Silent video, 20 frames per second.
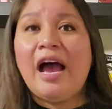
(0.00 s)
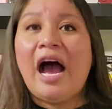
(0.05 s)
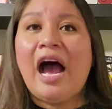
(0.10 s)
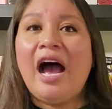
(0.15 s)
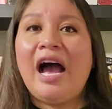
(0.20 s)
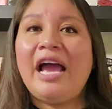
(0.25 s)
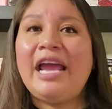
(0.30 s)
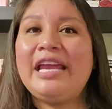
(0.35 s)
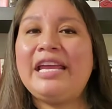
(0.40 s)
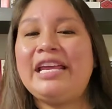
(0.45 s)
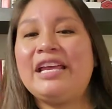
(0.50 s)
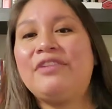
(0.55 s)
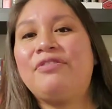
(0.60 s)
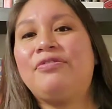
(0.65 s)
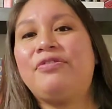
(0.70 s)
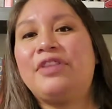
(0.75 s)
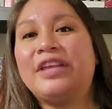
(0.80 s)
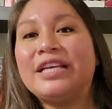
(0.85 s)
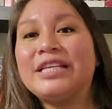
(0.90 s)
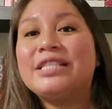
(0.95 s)
I
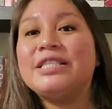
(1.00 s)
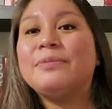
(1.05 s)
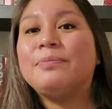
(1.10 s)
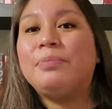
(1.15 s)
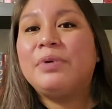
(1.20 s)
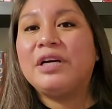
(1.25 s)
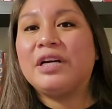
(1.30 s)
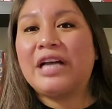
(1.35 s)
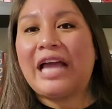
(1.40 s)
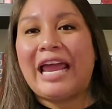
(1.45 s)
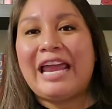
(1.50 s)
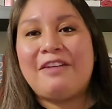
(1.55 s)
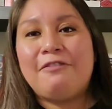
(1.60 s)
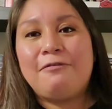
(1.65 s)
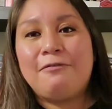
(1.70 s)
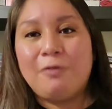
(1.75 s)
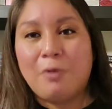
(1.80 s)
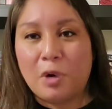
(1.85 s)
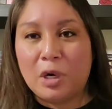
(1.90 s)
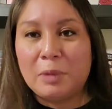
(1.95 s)
give this book a
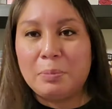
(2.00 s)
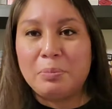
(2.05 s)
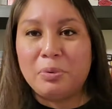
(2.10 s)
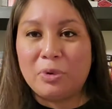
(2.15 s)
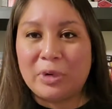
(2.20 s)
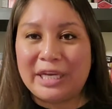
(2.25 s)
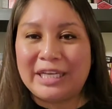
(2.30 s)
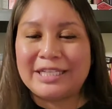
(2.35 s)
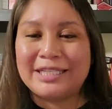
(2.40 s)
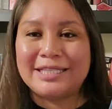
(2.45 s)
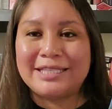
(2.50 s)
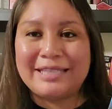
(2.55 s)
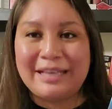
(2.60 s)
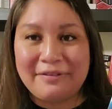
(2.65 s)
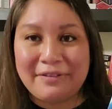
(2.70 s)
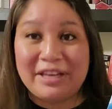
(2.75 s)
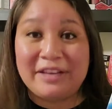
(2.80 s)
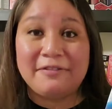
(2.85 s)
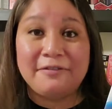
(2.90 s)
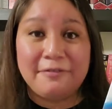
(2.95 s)
four point
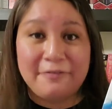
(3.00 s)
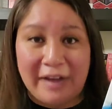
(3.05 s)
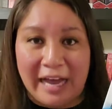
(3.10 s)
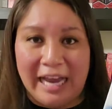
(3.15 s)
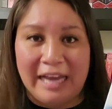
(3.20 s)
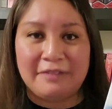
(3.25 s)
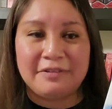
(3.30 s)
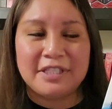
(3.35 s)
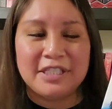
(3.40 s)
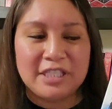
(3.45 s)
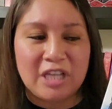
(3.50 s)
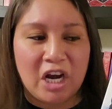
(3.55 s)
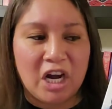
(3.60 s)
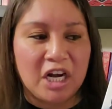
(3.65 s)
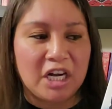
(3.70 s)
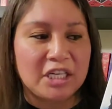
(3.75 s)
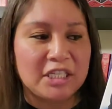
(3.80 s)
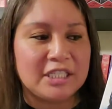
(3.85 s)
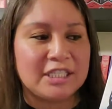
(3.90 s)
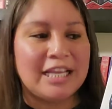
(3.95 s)
seven five
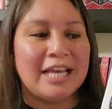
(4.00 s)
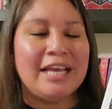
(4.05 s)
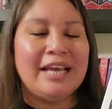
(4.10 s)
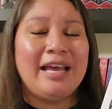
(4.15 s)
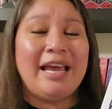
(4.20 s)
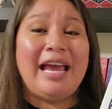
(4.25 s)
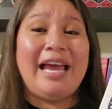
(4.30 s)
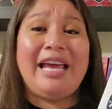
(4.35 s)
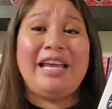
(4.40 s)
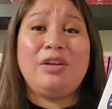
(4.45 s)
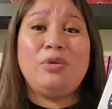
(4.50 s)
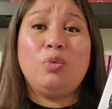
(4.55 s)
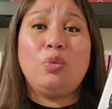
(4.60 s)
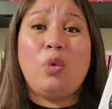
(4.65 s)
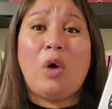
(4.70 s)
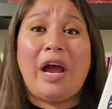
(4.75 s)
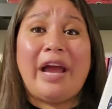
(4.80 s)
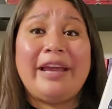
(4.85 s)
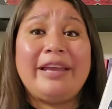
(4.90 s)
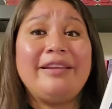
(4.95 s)
stars.
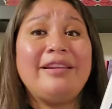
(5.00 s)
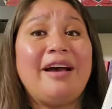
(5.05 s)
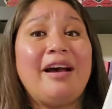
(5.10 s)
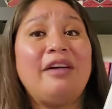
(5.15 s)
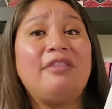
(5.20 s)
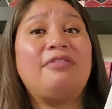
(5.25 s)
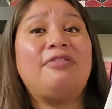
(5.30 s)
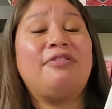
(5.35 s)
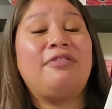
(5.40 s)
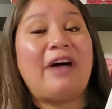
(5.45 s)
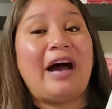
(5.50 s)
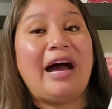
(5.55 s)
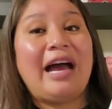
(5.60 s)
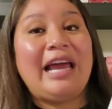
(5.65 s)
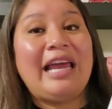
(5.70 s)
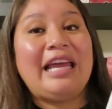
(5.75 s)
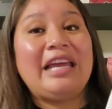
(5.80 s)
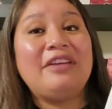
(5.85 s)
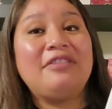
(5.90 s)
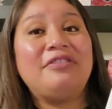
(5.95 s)
And why not
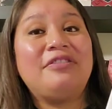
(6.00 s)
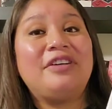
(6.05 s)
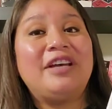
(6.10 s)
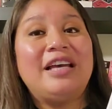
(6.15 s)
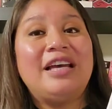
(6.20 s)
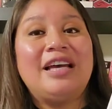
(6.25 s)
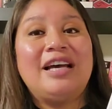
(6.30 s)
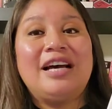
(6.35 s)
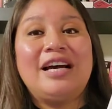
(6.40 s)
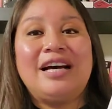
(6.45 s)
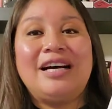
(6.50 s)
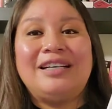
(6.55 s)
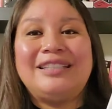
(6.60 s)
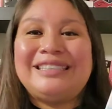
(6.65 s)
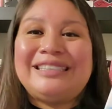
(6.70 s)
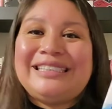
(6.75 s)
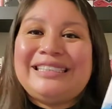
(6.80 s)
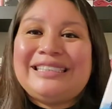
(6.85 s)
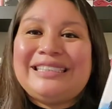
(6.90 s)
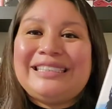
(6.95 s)
five?
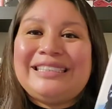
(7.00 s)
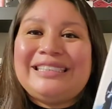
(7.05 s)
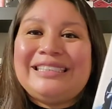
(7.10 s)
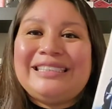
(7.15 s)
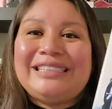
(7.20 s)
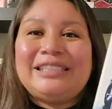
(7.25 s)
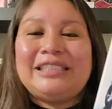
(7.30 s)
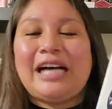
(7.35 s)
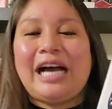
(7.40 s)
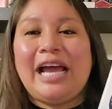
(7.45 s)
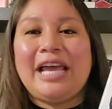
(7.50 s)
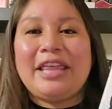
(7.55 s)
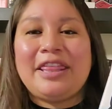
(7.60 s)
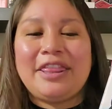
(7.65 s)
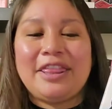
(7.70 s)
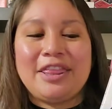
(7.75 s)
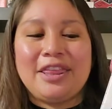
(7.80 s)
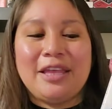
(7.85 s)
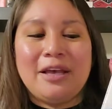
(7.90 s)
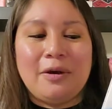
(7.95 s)
Uh, I,
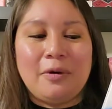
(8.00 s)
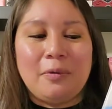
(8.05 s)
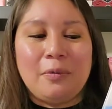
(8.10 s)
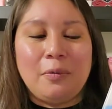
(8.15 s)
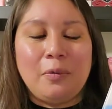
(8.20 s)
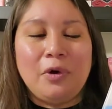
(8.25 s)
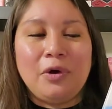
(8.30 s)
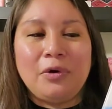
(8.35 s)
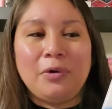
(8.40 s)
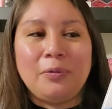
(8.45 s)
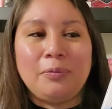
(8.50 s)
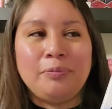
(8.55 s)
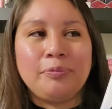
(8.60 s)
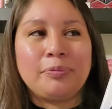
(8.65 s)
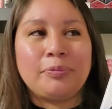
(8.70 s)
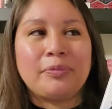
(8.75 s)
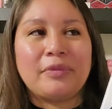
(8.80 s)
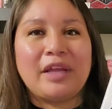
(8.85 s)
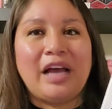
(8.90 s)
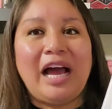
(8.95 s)
well,
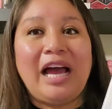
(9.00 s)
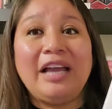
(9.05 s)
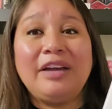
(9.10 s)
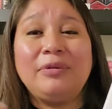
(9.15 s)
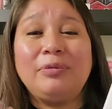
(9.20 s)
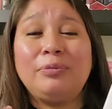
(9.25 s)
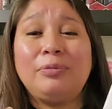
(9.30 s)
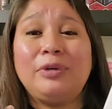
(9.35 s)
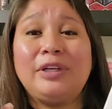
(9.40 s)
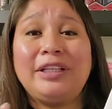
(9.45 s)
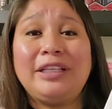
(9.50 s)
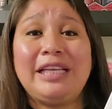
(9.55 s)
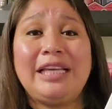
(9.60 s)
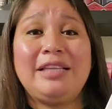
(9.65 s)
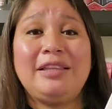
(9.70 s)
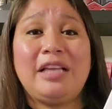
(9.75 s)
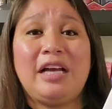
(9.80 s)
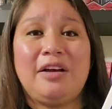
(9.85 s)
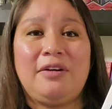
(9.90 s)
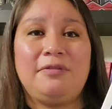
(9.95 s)
I
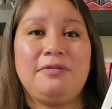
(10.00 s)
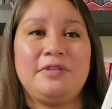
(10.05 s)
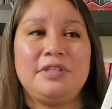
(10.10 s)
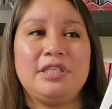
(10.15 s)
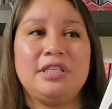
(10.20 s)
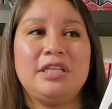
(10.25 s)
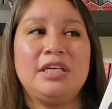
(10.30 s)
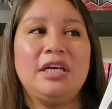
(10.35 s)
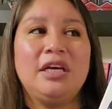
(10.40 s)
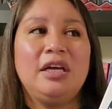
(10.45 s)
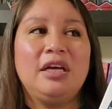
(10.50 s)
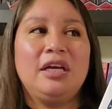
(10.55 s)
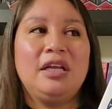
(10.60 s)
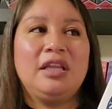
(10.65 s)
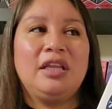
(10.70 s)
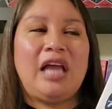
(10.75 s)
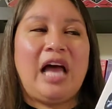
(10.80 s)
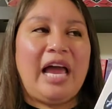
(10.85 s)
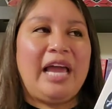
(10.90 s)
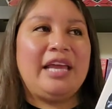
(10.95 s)
really loved
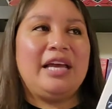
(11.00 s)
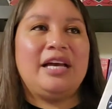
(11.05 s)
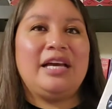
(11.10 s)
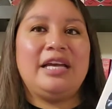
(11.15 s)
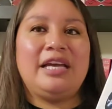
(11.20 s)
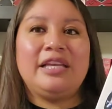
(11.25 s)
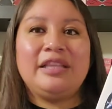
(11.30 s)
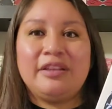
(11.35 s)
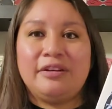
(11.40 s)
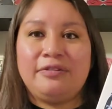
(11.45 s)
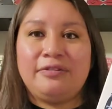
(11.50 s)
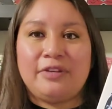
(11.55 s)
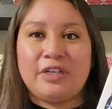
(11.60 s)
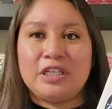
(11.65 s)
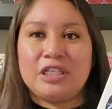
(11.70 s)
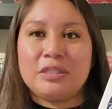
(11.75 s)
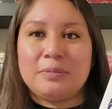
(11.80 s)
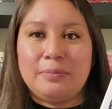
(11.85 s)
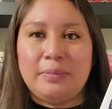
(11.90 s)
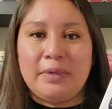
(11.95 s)
Laia in the
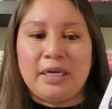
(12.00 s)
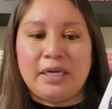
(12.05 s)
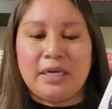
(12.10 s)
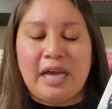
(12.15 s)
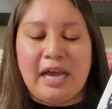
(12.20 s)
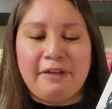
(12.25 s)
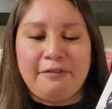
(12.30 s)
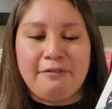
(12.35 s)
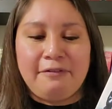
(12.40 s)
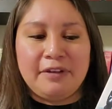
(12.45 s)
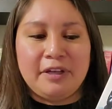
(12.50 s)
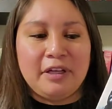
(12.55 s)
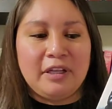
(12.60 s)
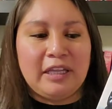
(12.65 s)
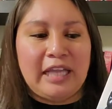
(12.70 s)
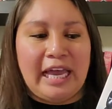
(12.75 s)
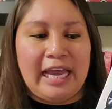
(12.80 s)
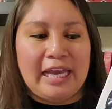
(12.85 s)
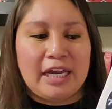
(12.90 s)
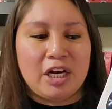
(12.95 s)
first book. I feel
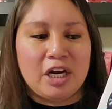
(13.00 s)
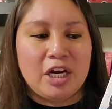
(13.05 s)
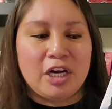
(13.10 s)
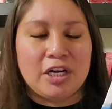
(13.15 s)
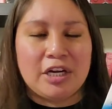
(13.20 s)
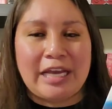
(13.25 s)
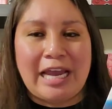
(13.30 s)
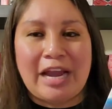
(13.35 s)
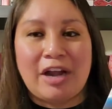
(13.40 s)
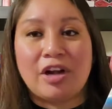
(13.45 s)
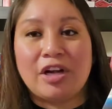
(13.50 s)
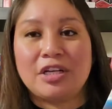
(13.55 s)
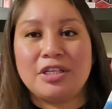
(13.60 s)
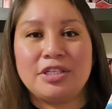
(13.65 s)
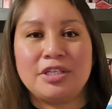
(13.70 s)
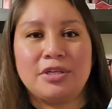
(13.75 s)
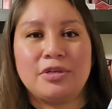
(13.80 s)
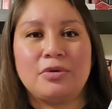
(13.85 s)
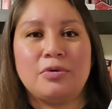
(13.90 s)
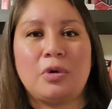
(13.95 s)
like her
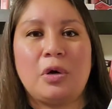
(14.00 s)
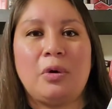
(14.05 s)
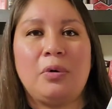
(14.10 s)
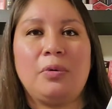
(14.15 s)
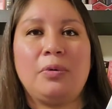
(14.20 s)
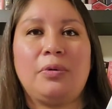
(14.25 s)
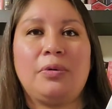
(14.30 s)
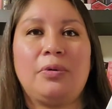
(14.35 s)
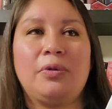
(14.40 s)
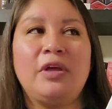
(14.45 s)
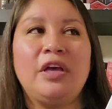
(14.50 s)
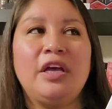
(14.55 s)
character growth,